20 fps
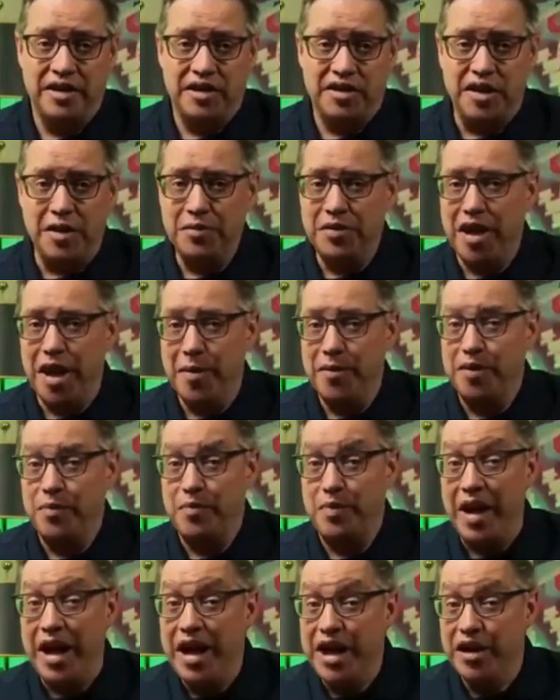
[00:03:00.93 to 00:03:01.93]
Sometimes
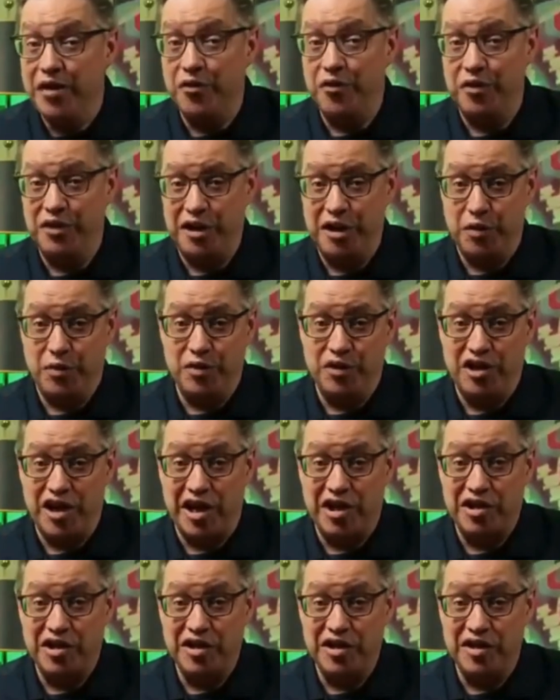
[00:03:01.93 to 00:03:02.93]
paying for these
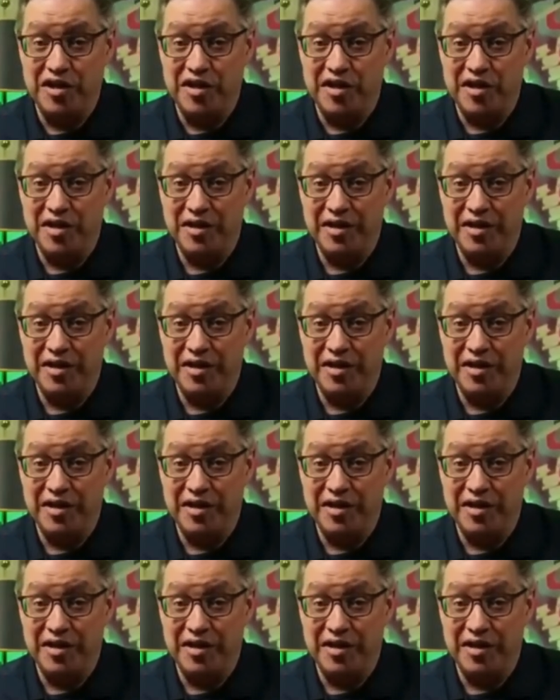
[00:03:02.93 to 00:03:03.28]
projections